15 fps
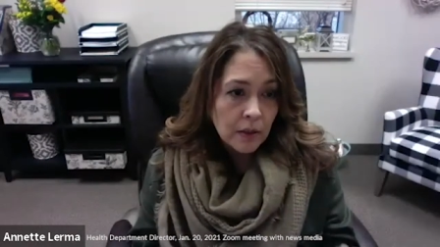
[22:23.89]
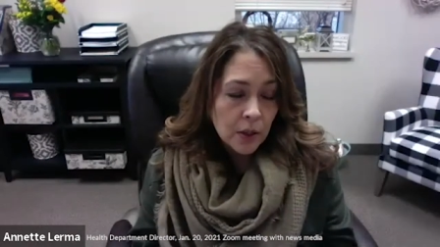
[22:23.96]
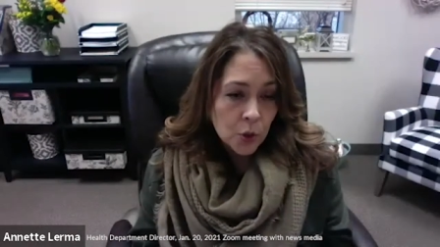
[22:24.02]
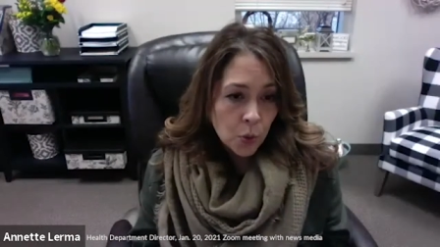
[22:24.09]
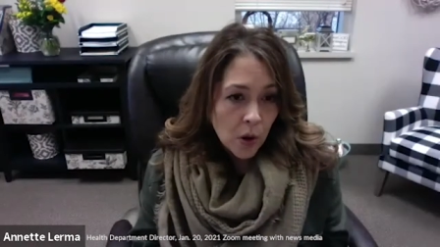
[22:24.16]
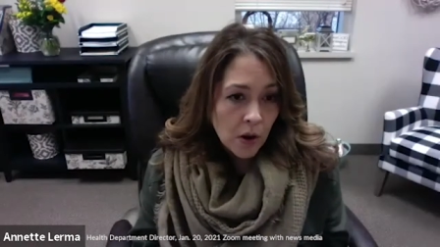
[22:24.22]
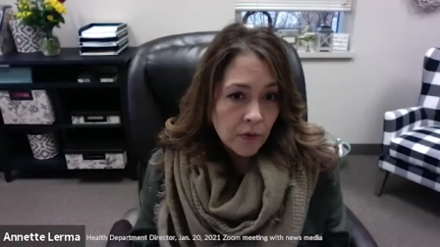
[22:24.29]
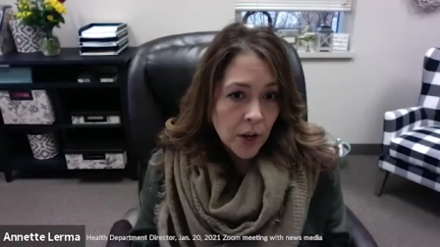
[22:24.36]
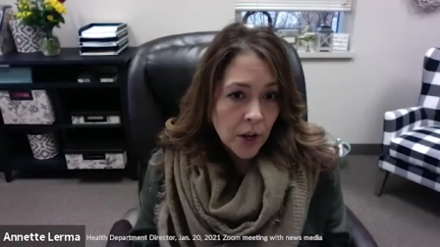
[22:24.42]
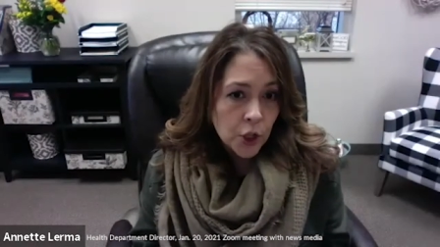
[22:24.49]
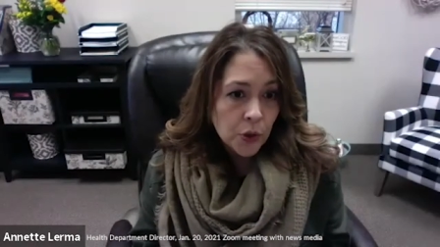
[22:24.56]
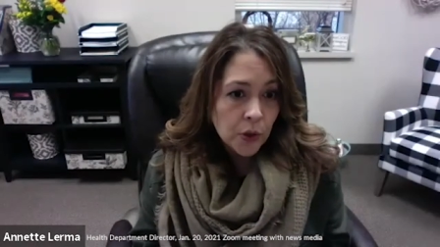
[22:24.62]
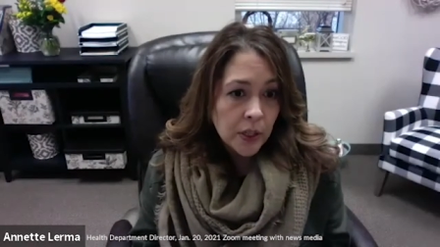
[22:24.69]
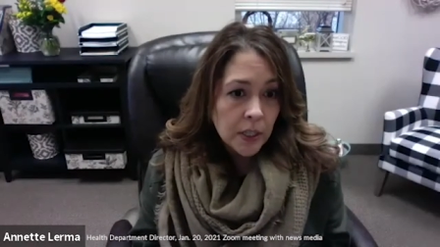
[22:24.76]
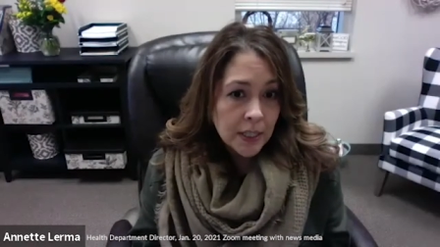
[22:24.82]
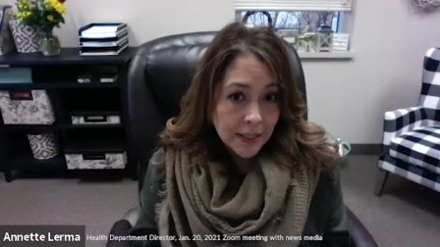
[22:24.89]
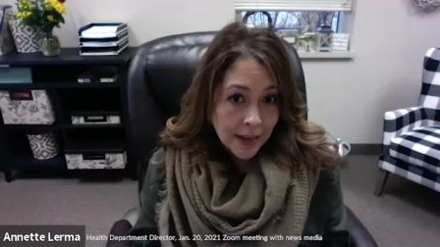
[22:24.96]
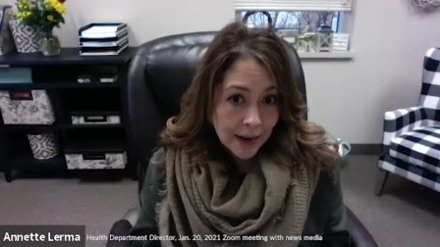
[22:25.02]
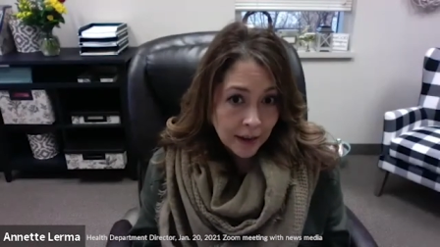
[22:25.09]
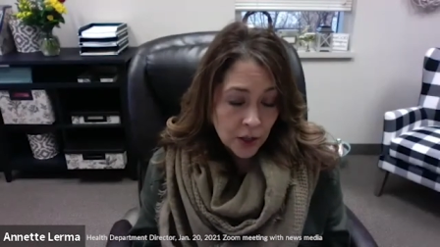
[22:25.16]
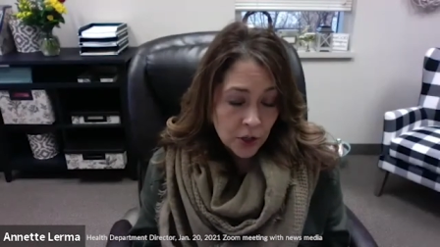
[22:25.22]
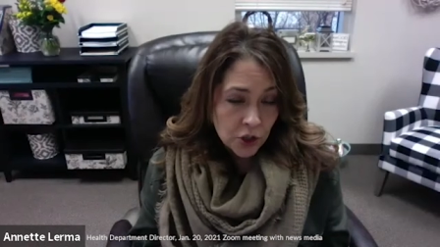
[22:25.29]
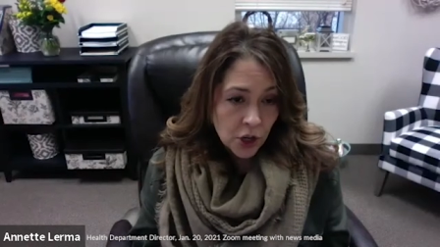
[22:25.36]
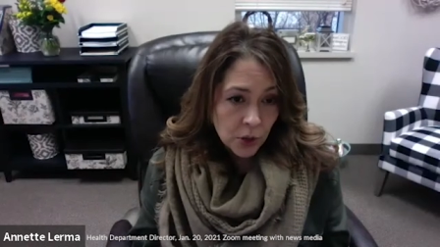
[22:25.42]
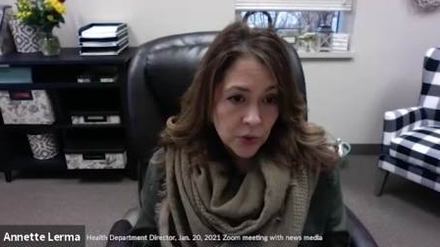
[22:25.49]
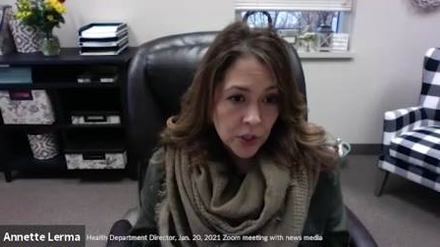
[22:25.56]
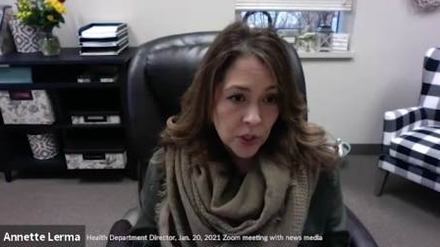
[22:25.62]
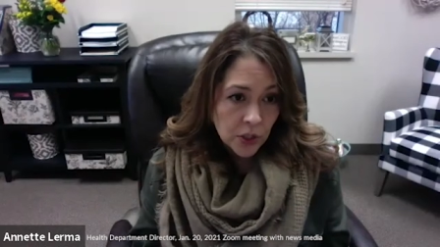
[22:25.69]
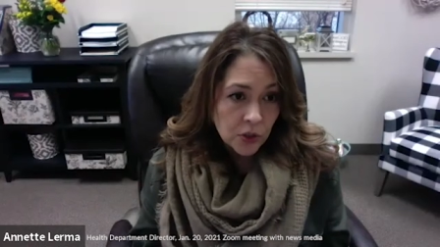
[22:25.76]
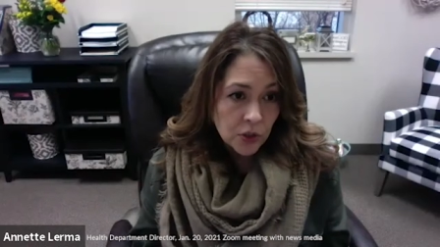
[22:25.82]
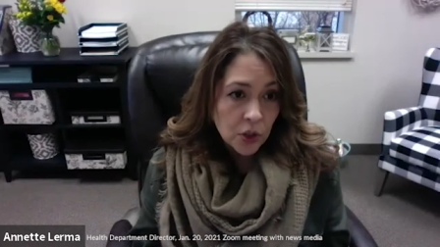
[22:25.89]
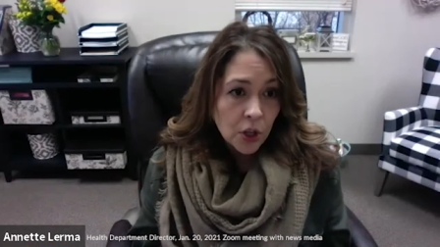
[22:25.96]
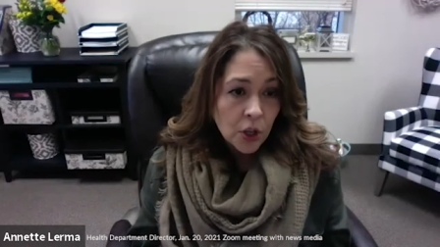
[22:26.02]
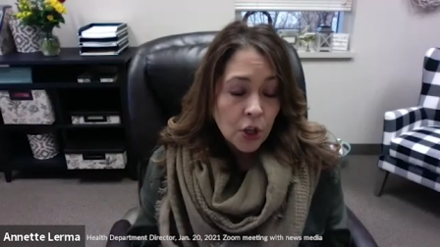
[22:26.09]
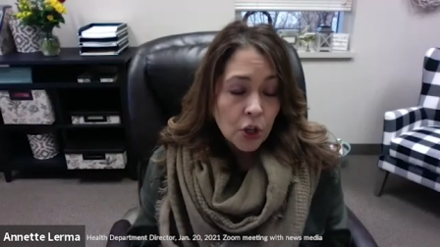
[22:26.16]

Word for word: the twelve hundred second doses.